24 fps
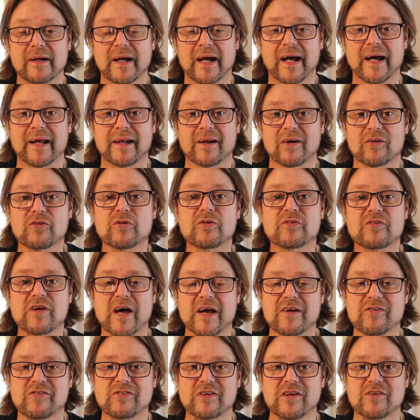and I'll do a
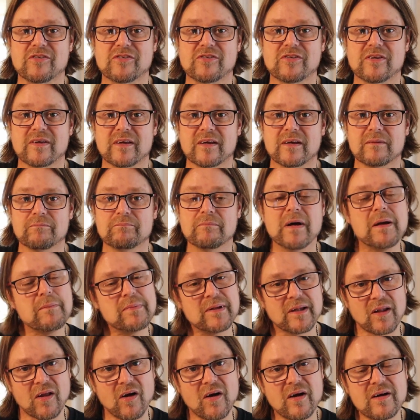taste test, maybe
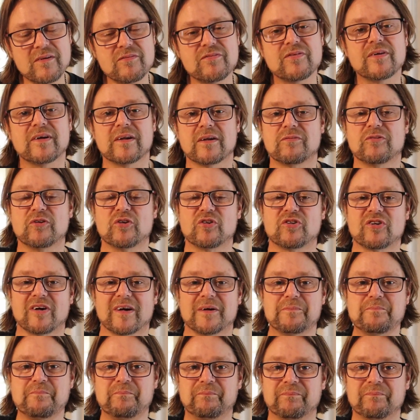live in the future.